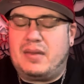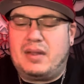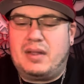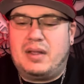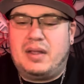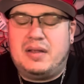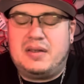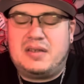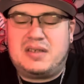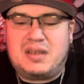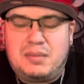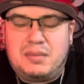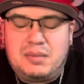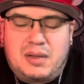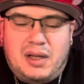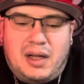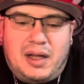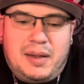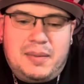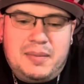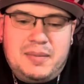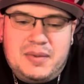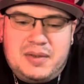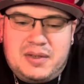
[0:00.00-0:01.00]
And
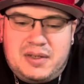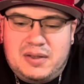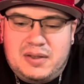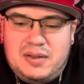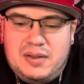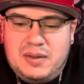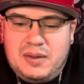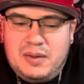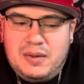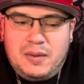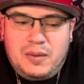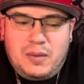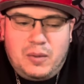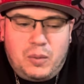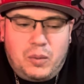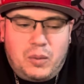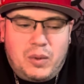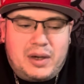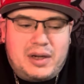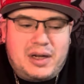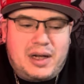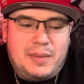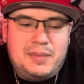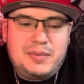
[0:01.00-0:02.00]
sometimes
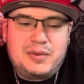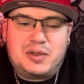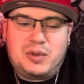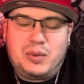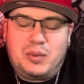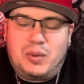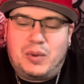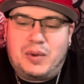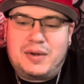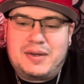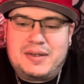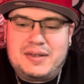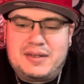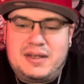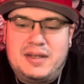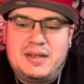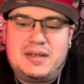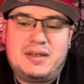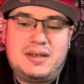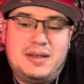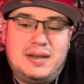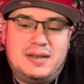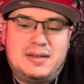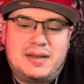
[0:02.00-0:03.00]
what comes toward us
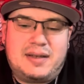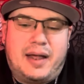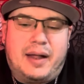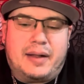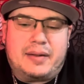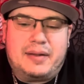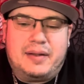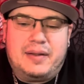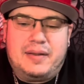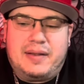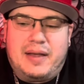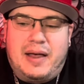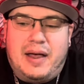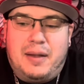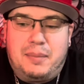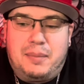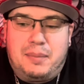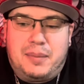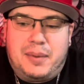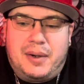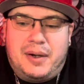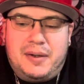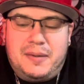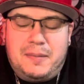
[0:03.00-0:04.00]
isn't exactly
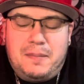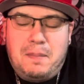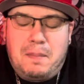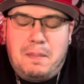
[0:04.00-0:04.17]
that, but